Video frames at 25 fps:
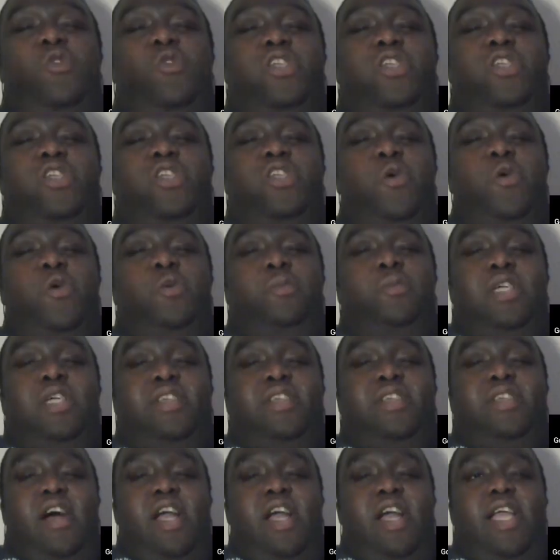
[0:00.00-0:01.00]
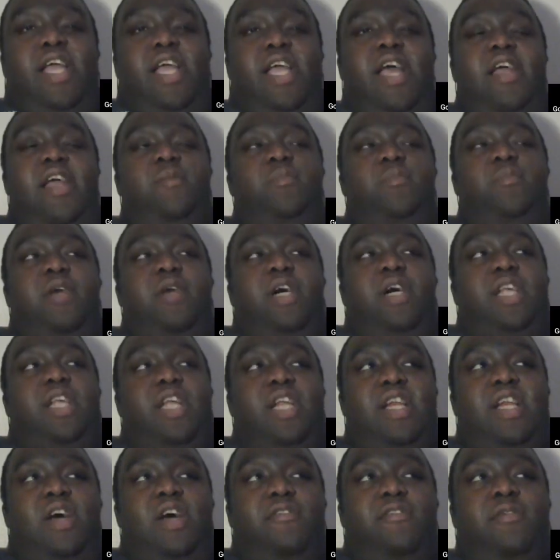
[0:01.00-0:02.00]
also it will be a tight game. I think
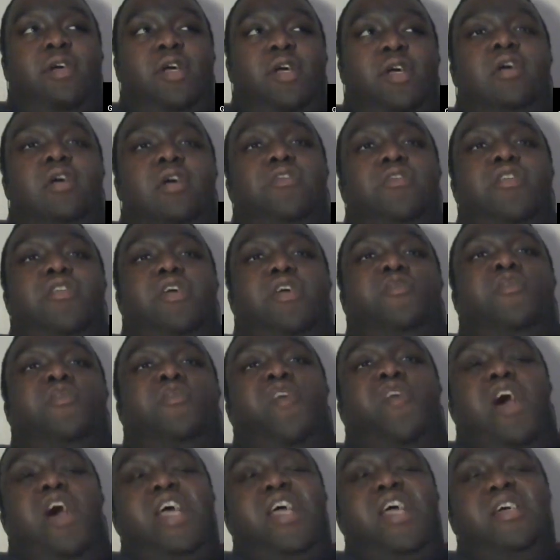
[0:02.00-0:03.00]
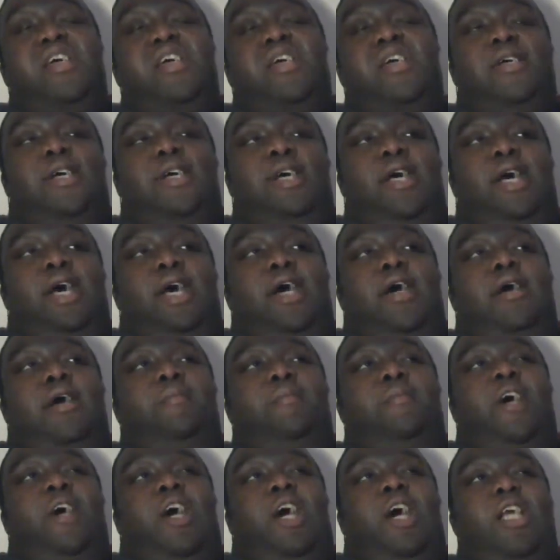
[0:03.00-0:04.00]
they'll fight.
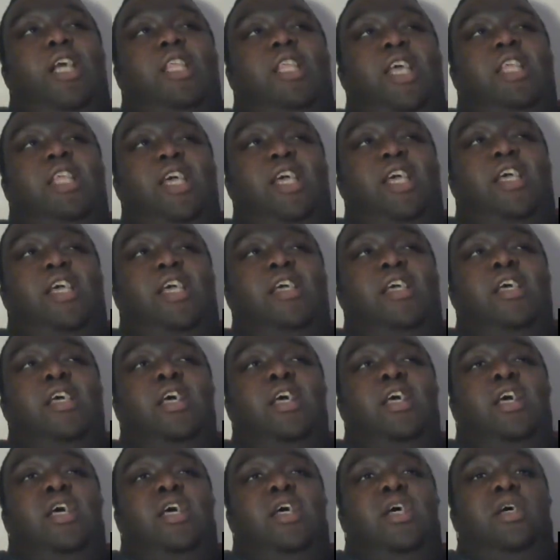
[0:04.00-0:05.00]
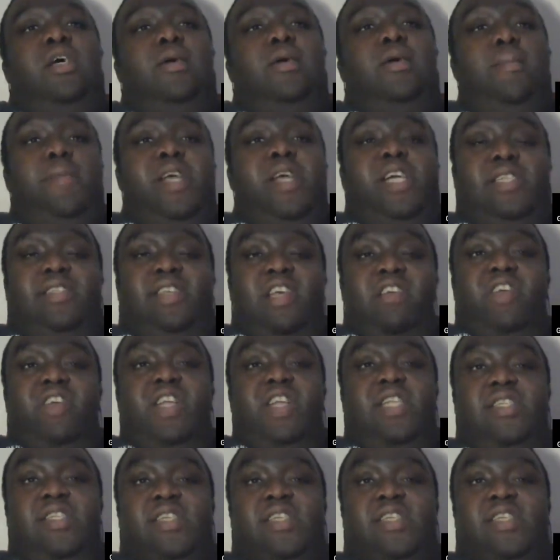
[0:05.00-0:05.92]
I think Mkhitaryan